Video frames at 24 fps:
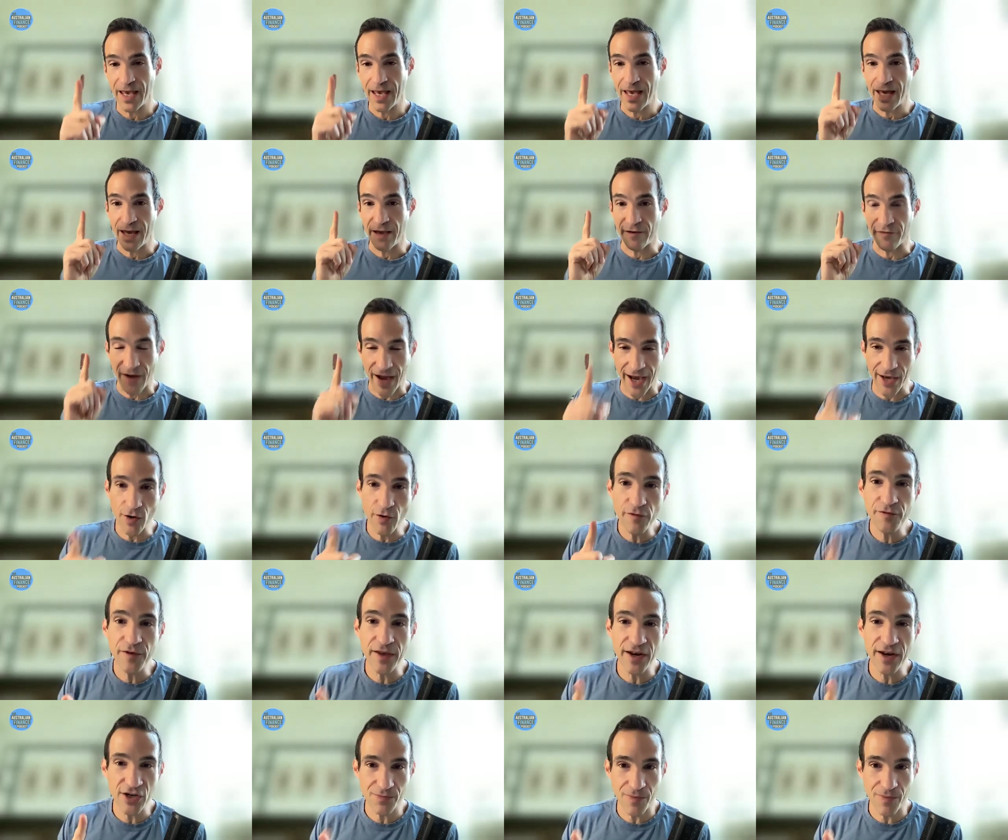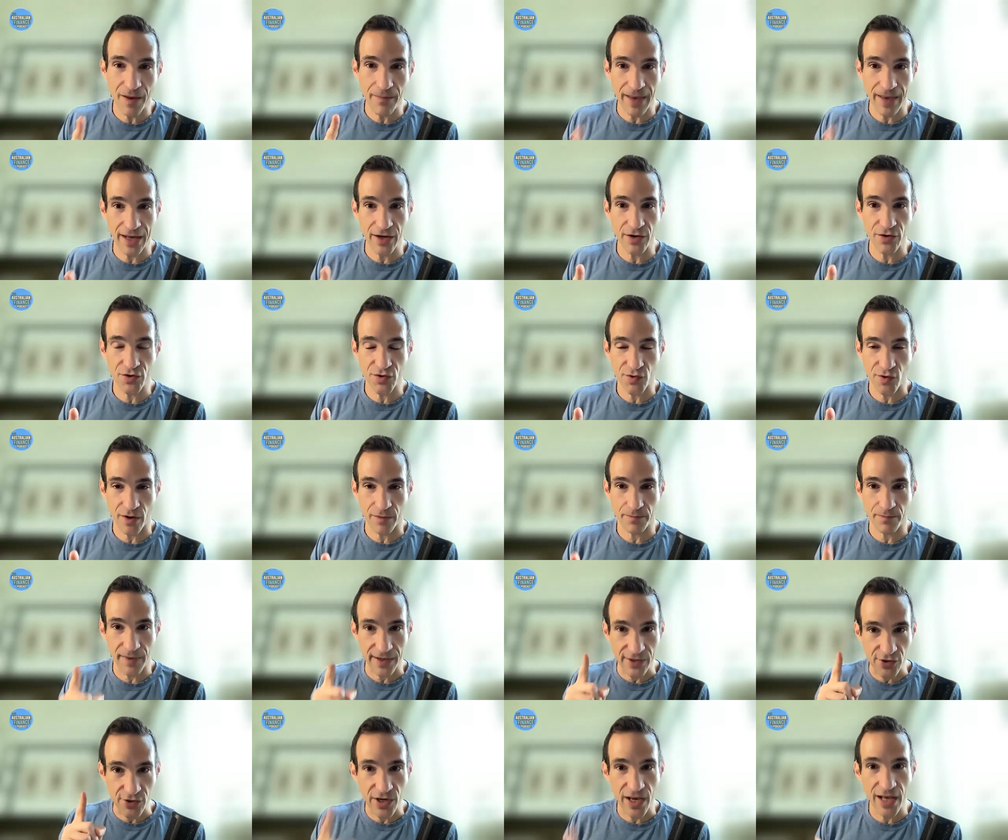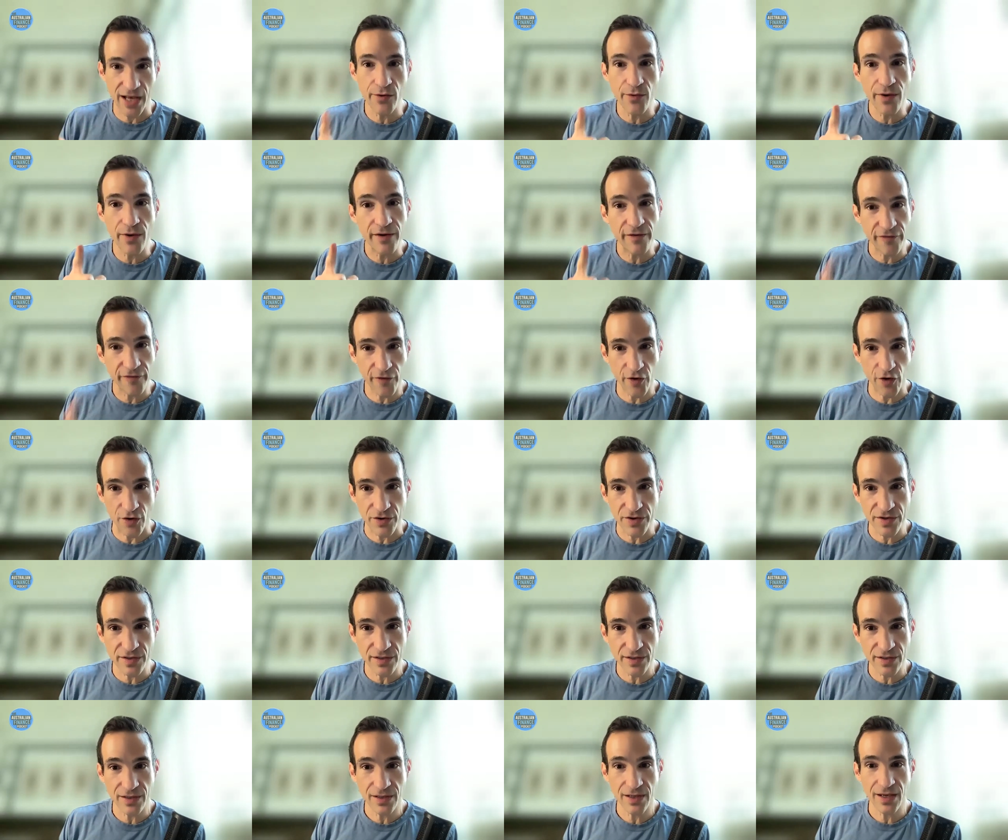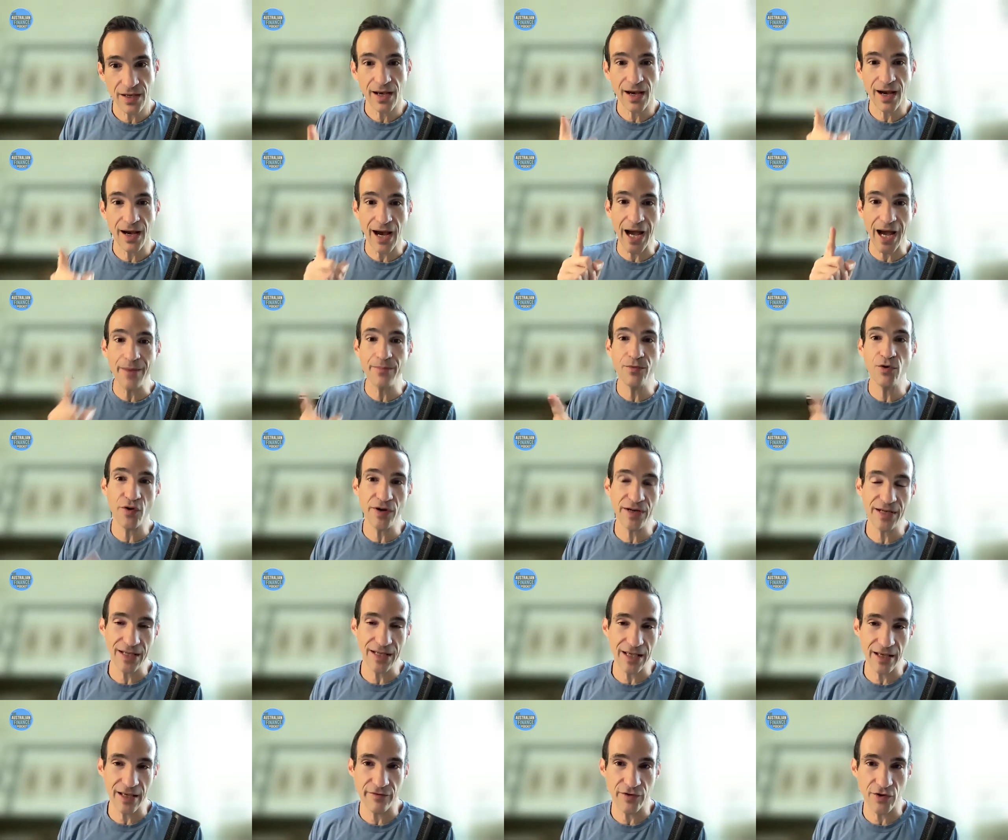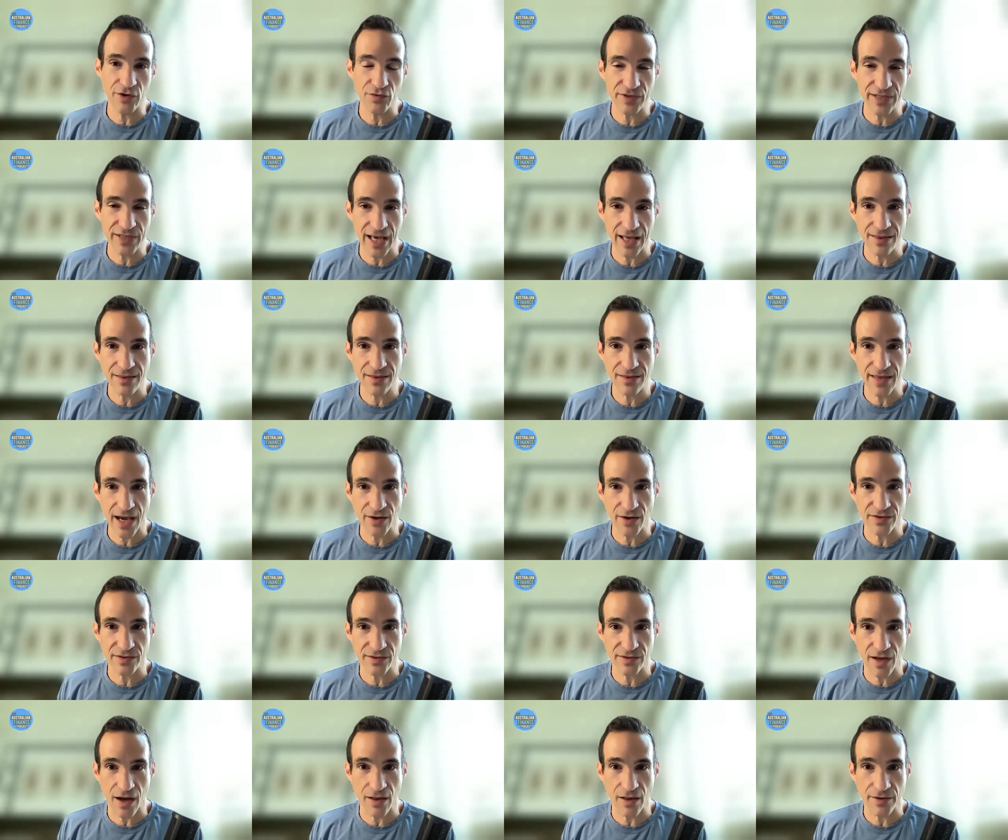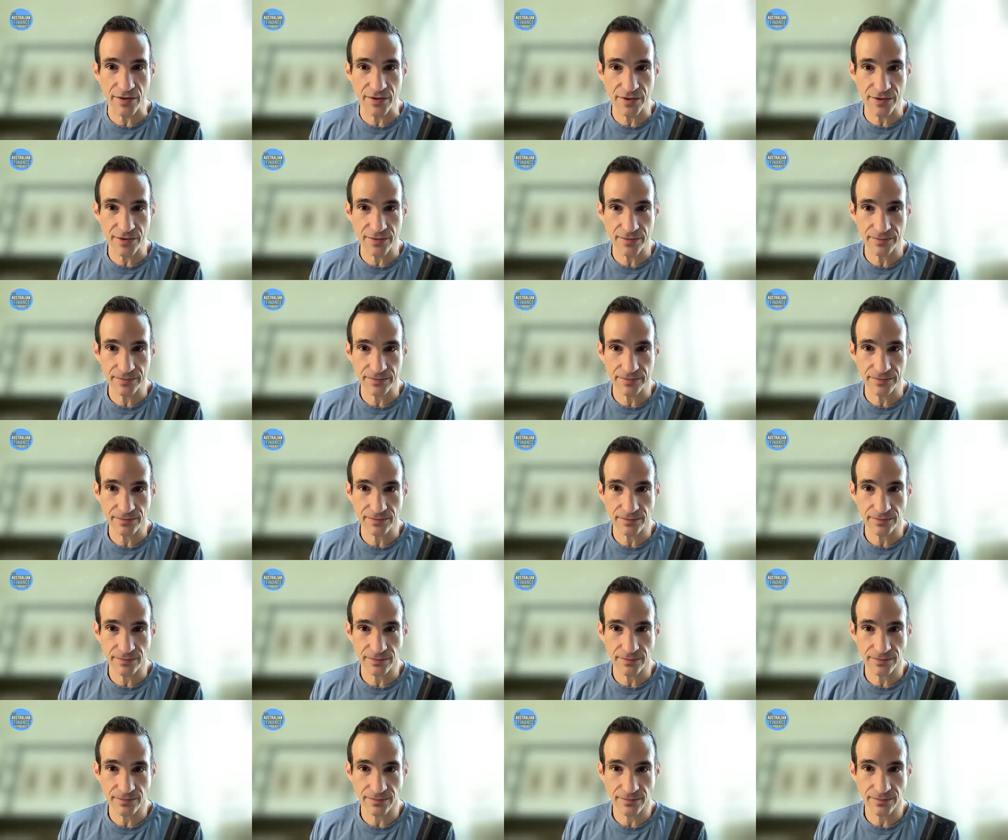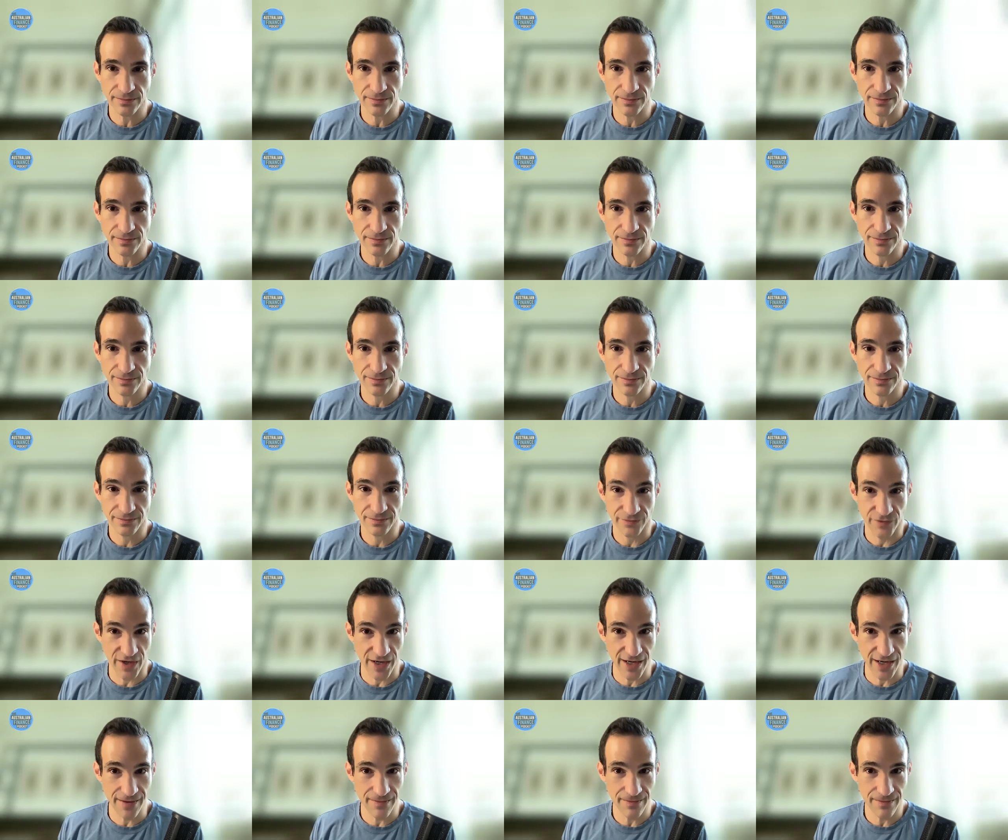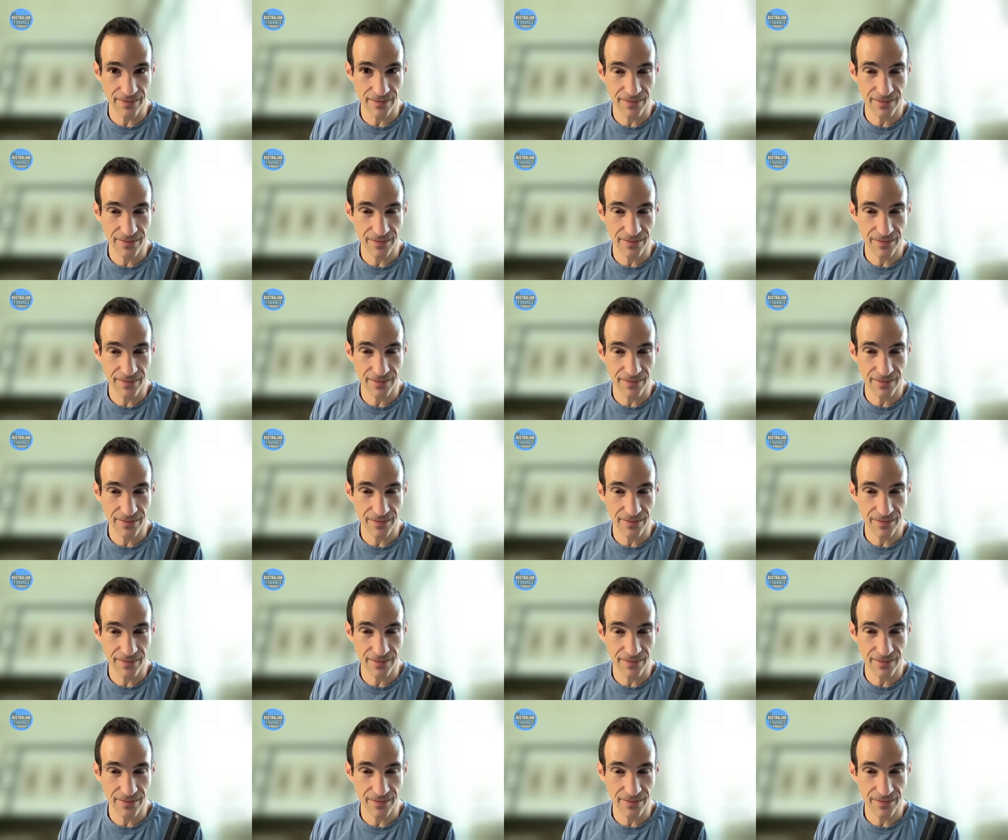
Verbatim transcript: if I don't finish my manuscript by January first, I'm going to give you ten thousand dollars. Right?